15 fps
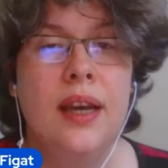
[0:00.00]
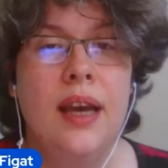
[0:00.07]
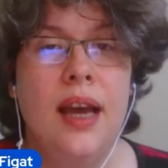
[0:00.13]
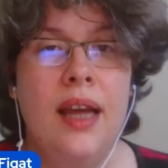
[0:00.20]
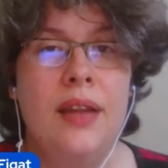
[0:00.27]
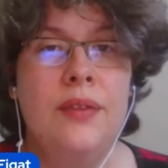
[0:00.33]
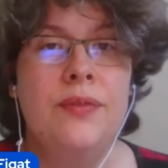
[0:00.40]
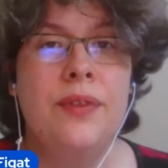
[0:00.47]

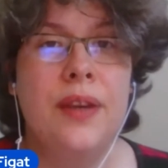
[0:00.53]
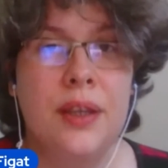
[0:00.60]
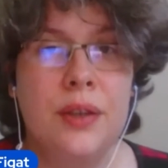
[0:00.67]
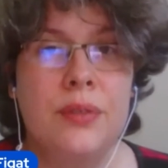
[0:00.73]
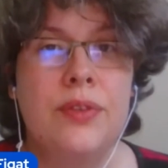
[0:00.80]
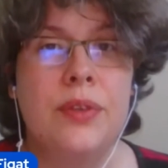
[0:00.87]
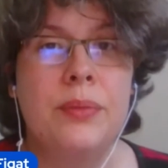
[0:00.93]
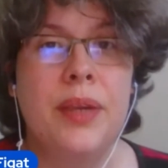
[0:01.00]
And thank
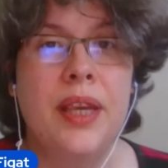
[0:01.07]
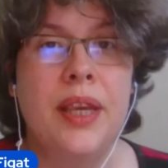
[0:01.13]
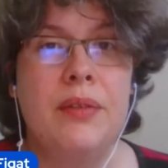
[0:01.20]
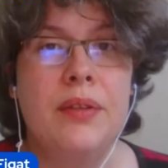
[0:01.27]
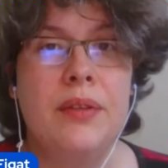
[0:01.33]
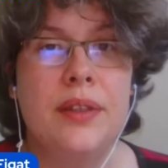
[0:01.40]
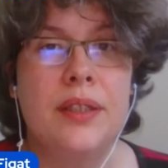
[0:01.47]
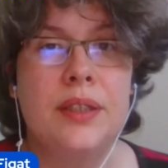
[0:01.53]
you for being
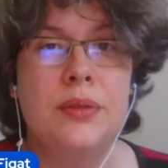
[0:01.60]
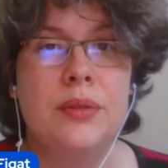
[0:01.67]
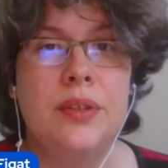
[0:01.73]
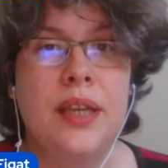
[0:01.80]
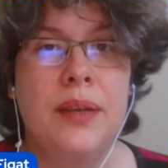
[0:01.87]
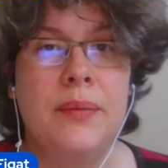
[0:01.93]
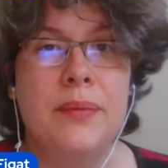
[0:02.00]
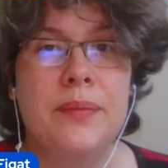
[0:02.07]
with us
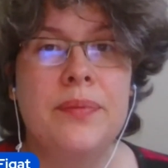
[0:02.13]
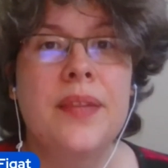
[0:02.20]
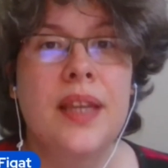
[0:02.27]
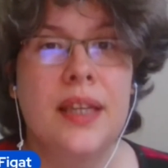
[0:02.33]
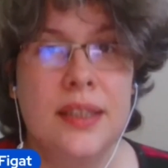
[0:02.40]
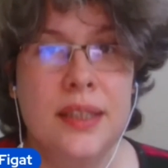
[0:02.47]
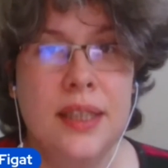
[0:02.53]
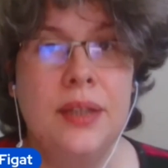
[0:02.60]
today.
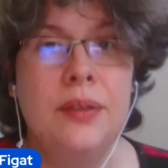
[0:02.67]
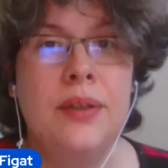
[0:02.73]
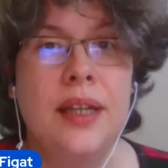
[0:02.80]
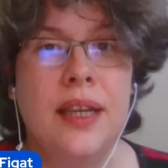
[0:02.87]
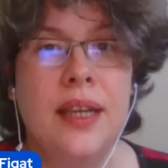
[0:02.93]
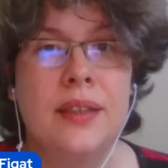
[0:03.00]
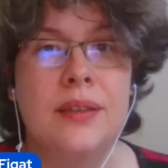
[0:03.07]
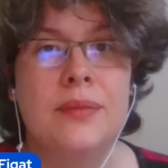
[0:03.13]
See you
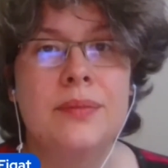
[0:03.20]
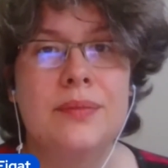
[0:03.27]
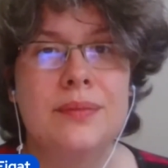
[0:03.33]
again.